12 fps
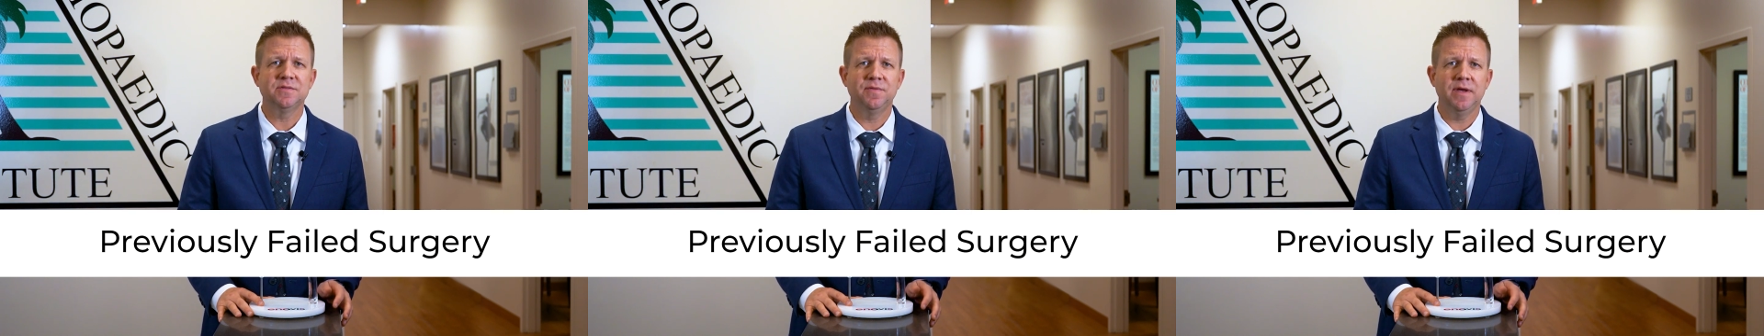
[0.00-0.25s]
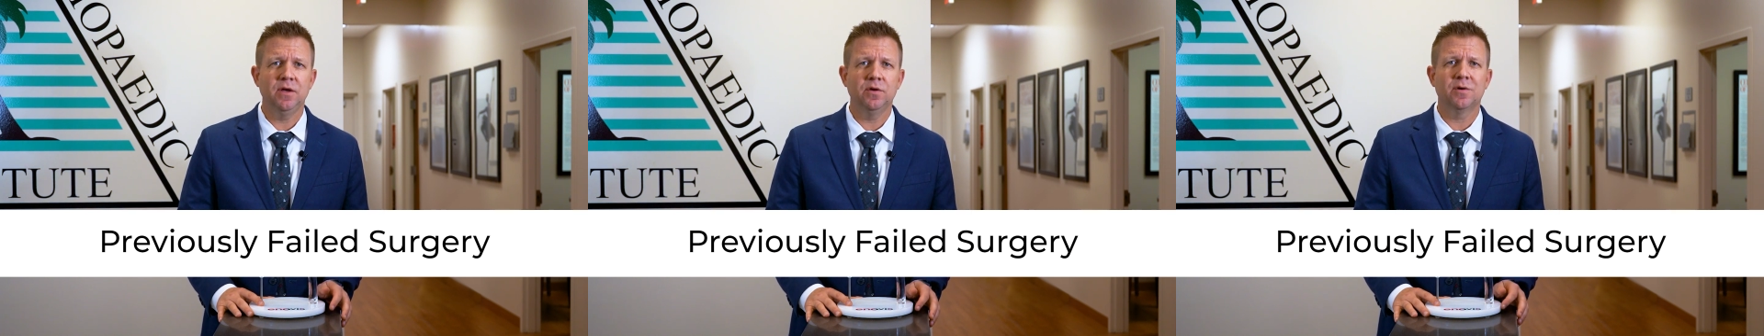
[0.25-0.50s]

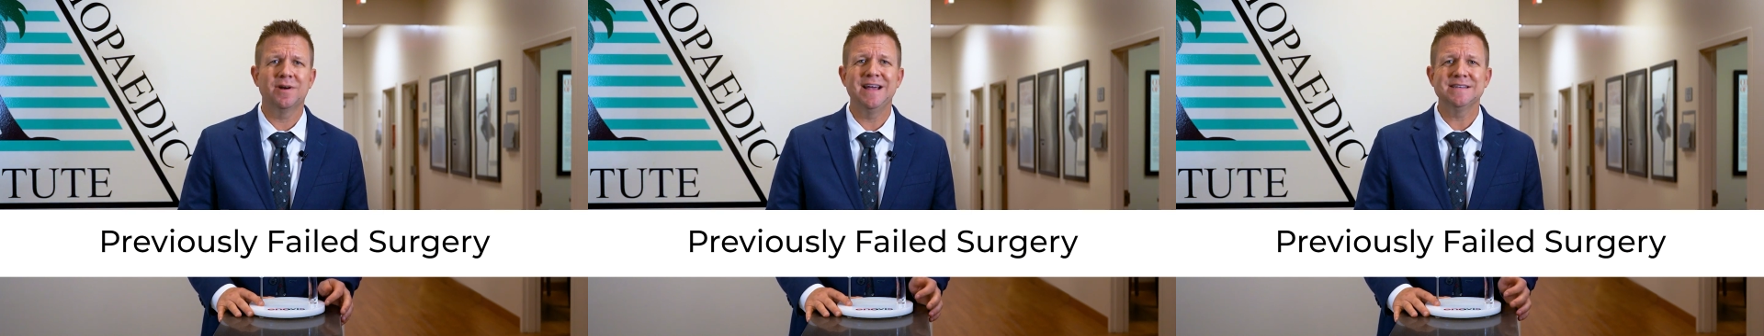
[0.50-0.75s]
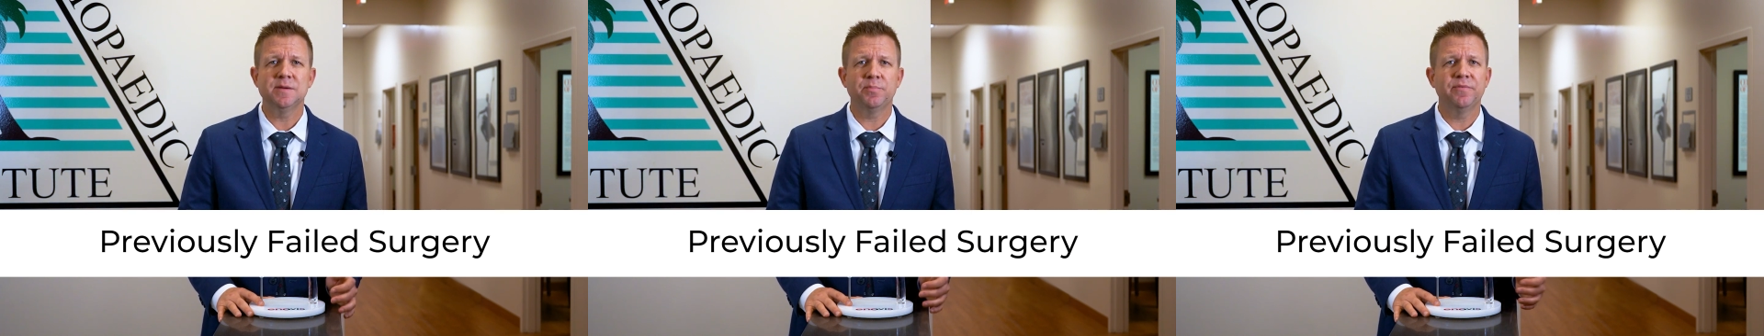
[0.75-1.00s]
failed or
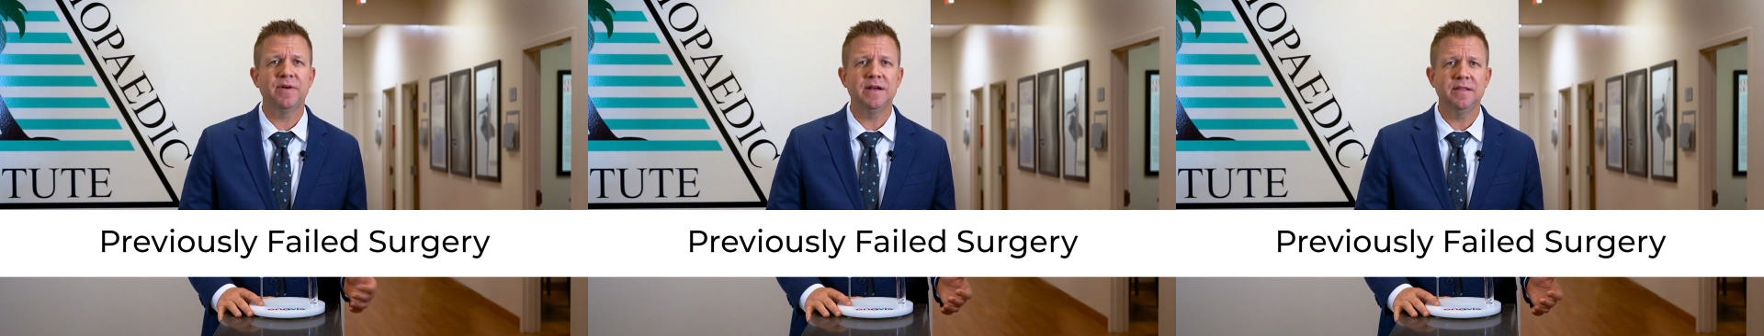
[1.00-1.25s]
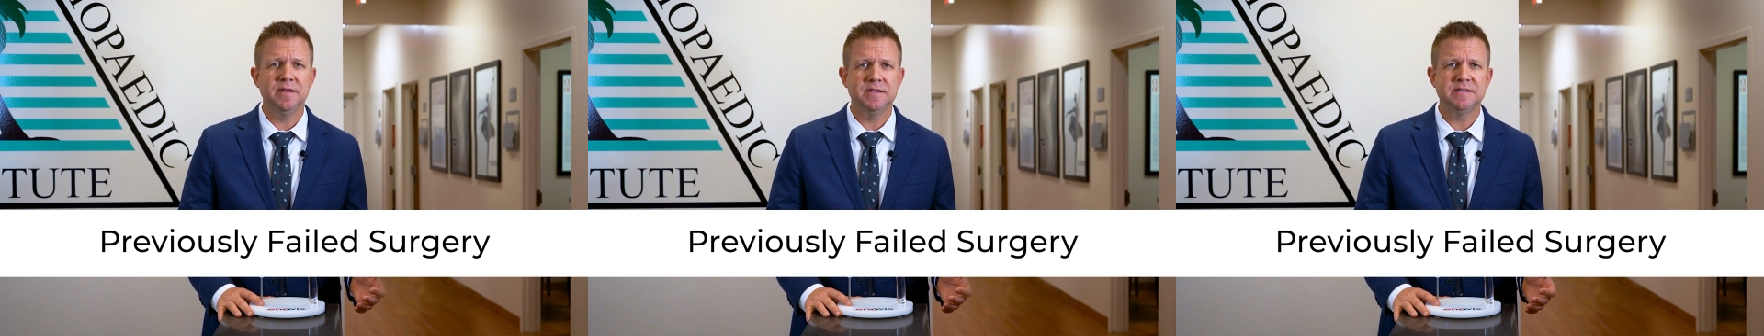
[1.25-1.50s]
hasn't
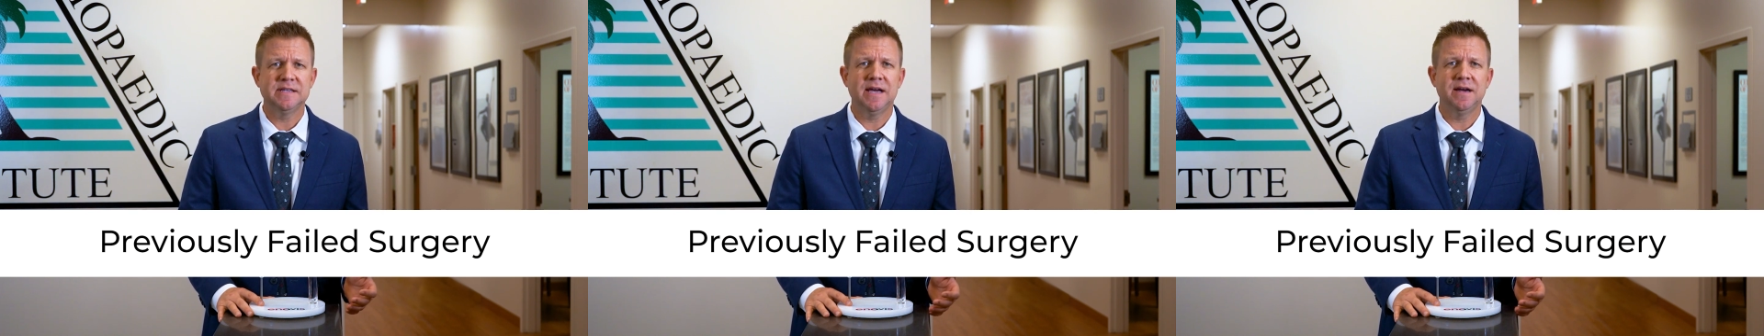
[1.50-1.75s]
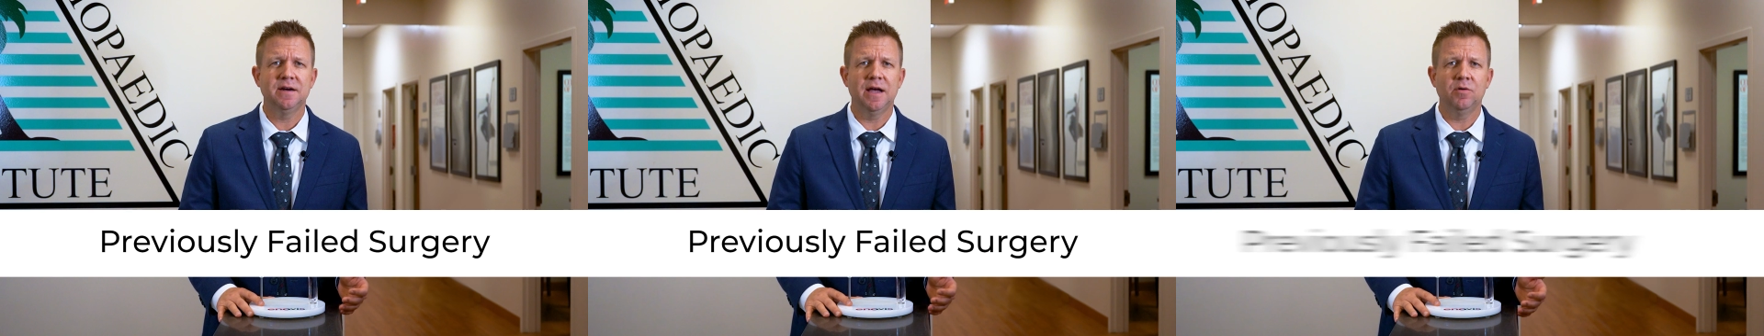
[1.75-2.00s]
provided the
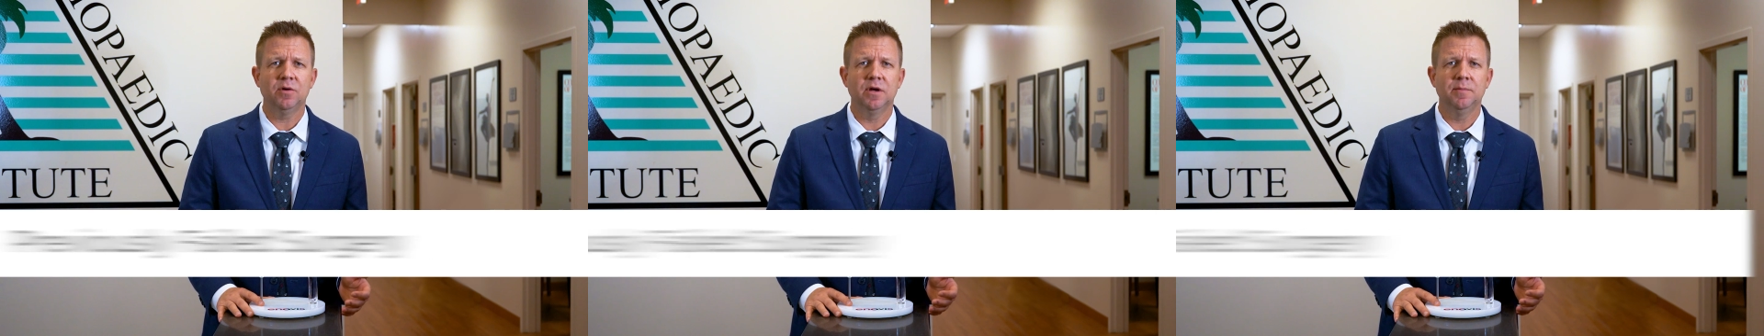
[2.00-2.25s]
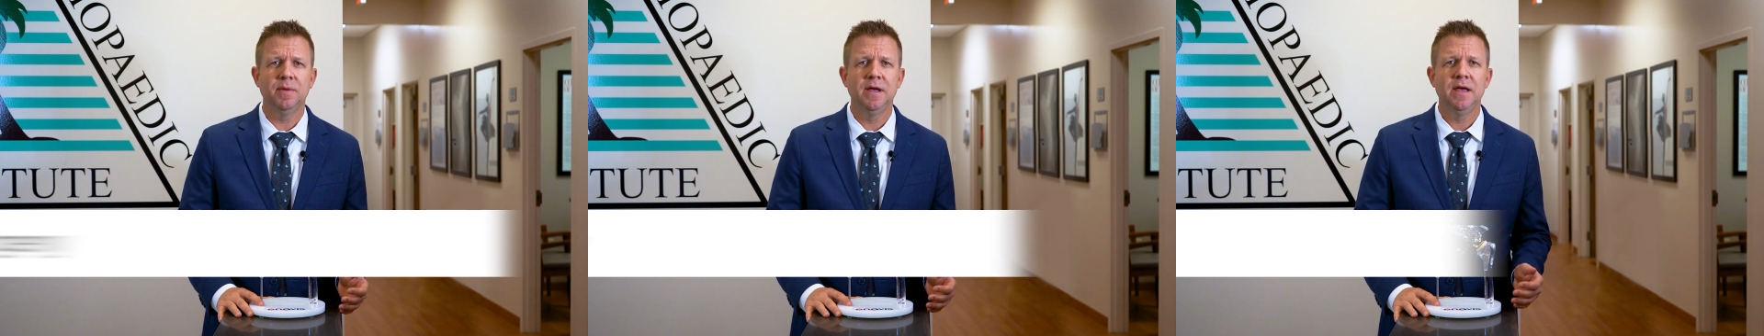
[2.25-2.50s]
desired
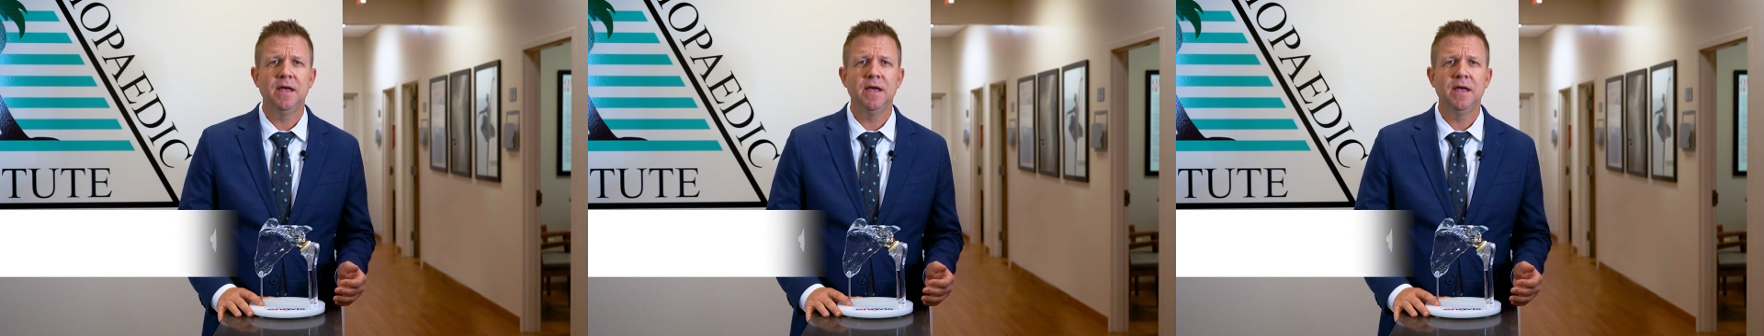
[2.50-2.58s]
outcome,